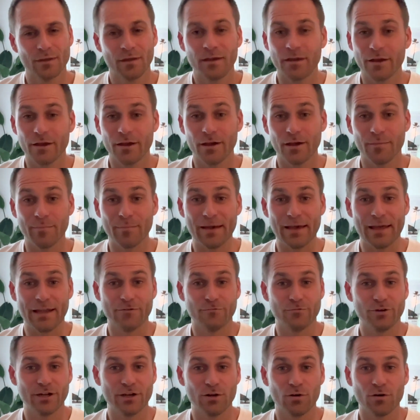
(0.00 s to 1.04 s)
and
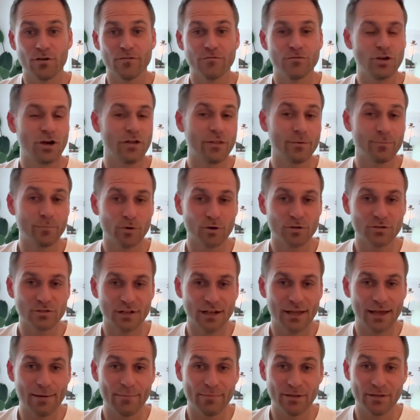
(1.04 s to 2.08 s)
read all of the other books on
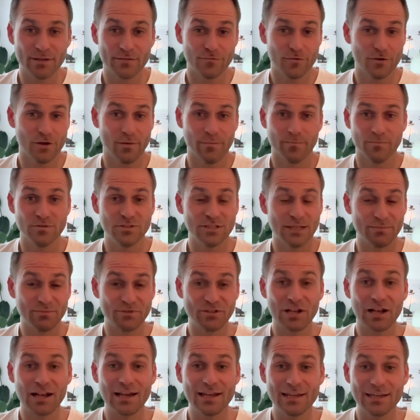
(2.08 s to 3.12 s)
habits from James
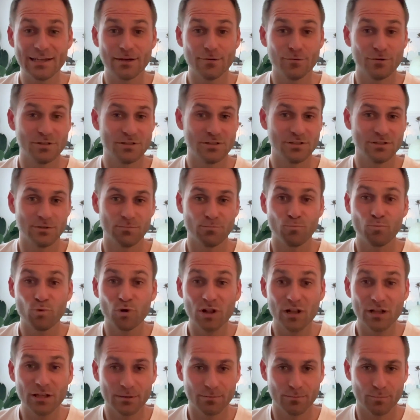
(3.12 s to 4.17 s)
Clear, which is a
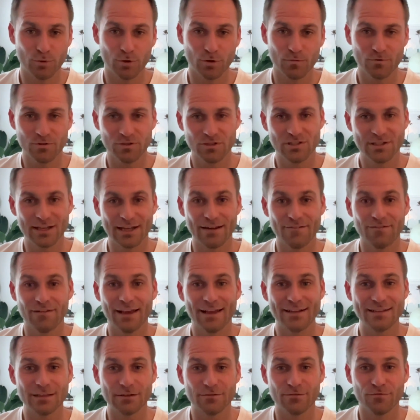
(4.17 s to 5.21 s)
brilliant book, which is kind of
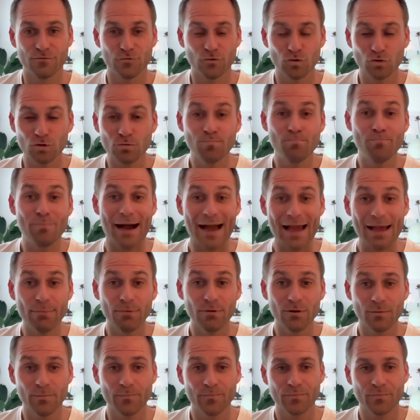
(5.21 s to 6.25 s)
like the full
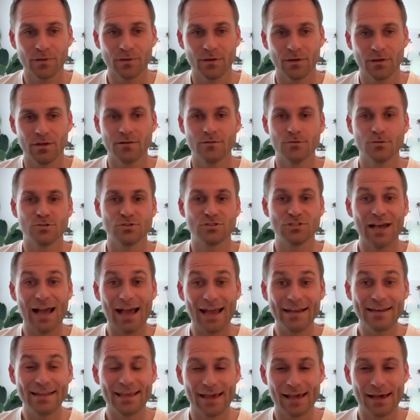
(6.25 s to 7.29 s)
Bible, to
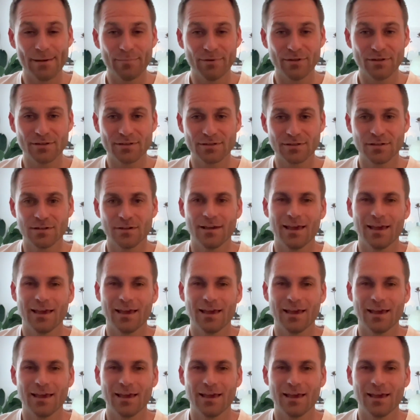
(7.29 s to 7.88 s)
Tiny Habits.